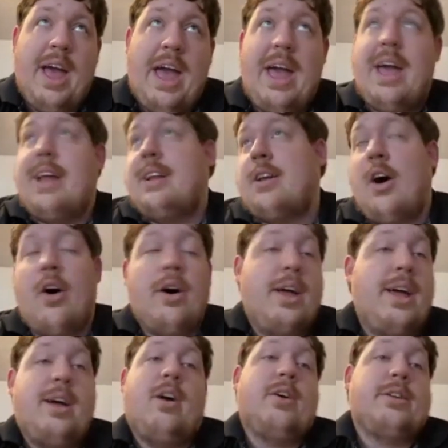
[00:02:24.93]
And
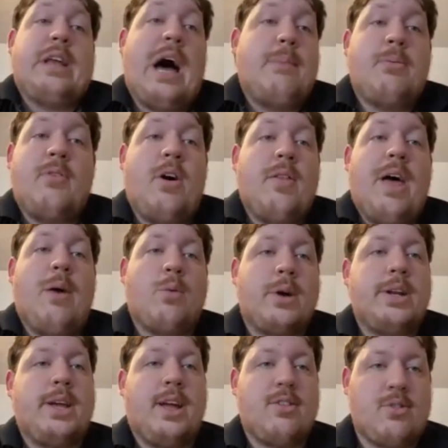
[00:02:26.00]
on top of all that, we're
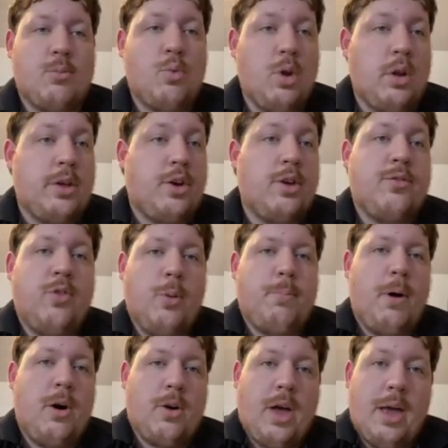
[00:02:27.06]
going to get some really good
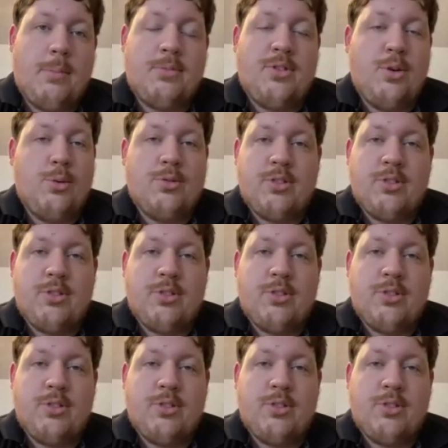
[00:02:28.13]
football games, too.